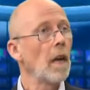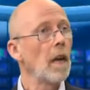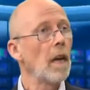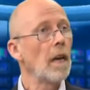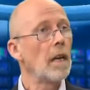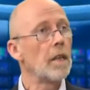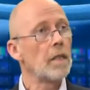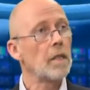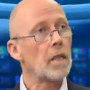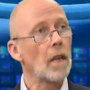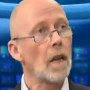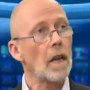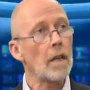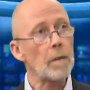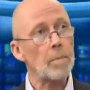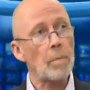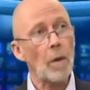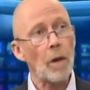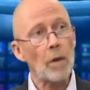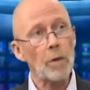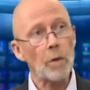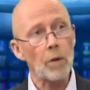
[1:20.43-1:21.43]
is
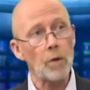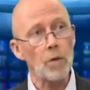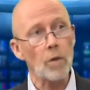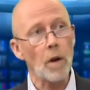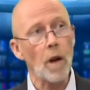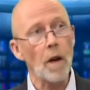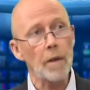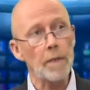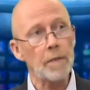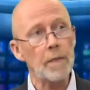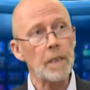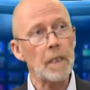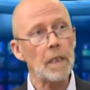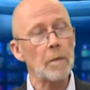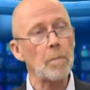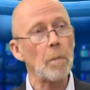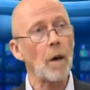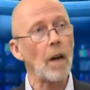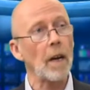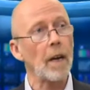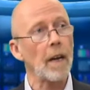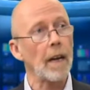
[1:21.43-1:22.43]
both drafted
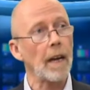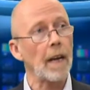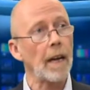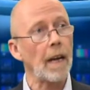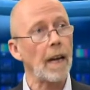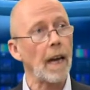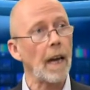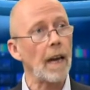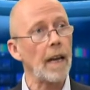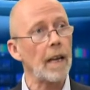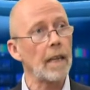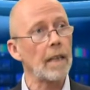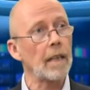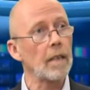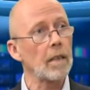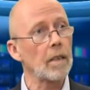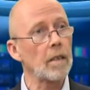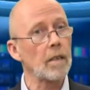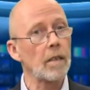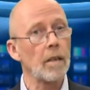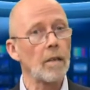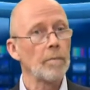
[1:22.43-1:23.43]
by
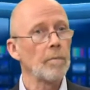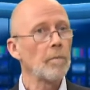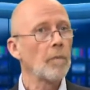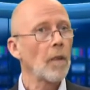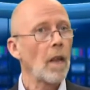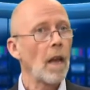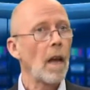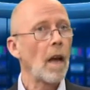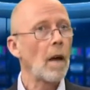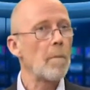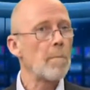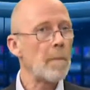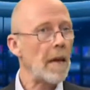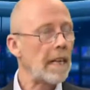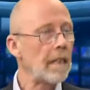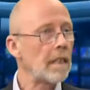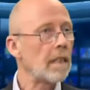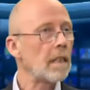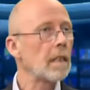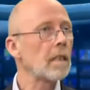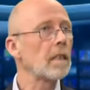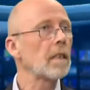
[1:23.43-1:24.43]
and
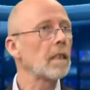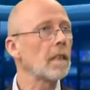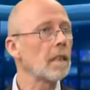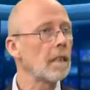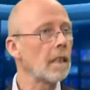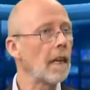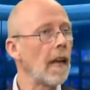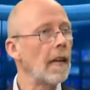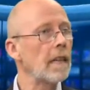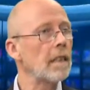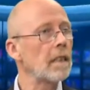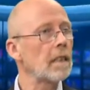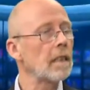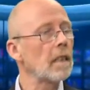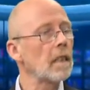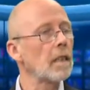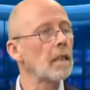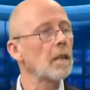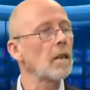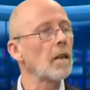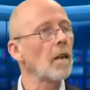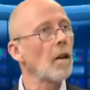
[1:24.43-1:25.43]
amended and
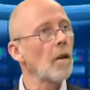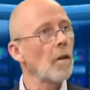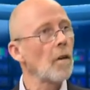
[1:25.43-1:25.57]
edited